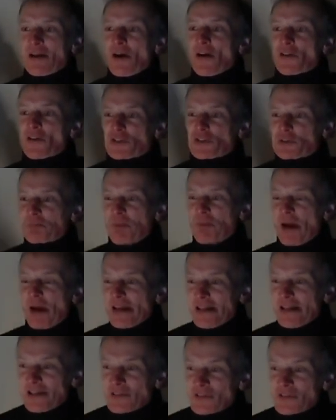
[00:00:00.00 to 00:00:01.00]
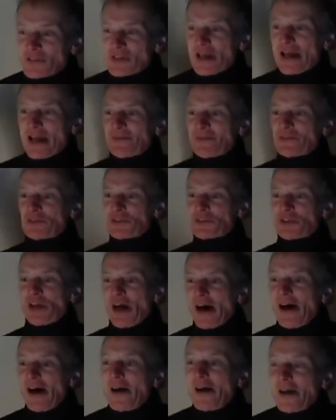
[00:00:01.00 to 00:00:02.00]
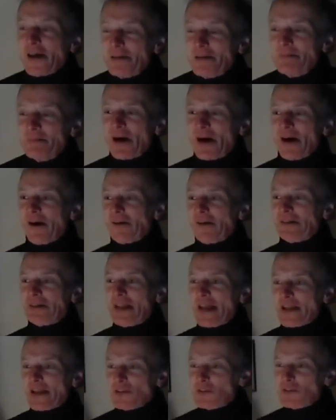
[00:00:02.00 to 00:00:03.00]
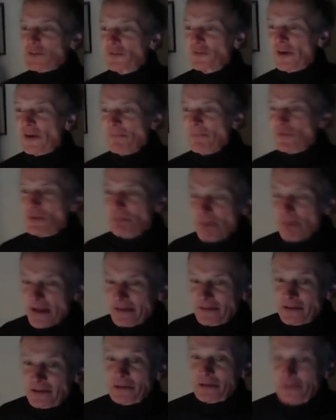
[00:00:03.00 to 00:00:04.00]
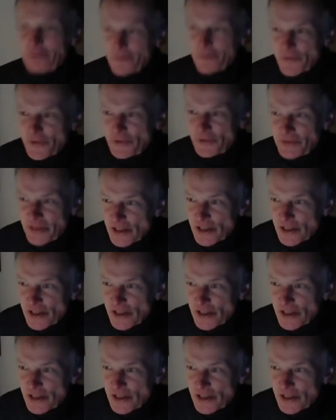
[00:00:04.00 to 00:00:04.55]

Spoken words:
space and time are less fundamental than